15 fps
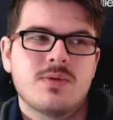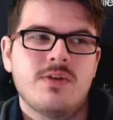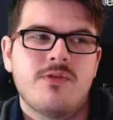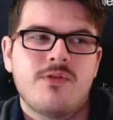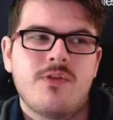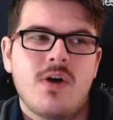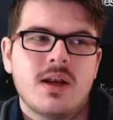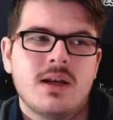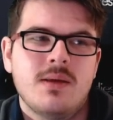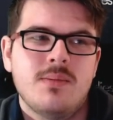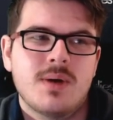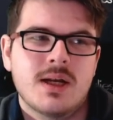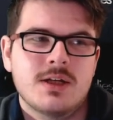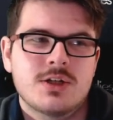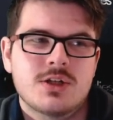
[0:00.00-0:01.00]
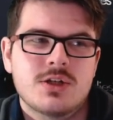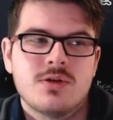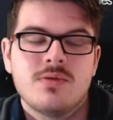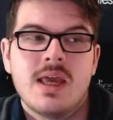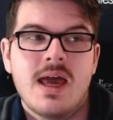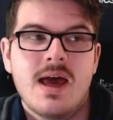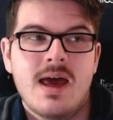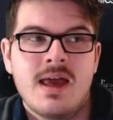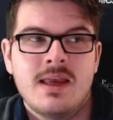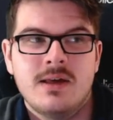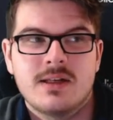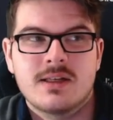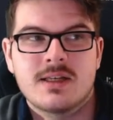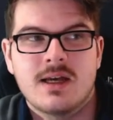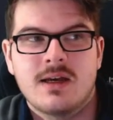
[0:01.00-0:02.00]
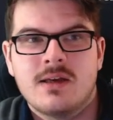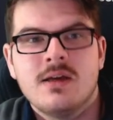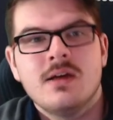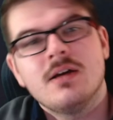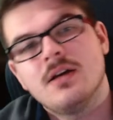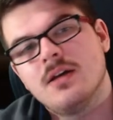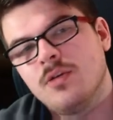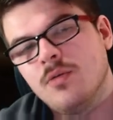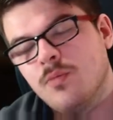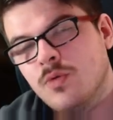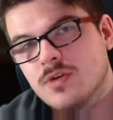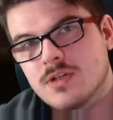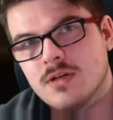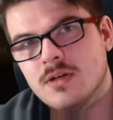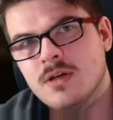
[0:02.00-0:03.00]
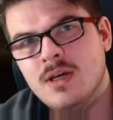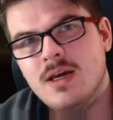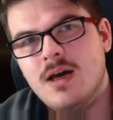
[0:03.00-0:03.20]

we finally managed to get a tank that wasn't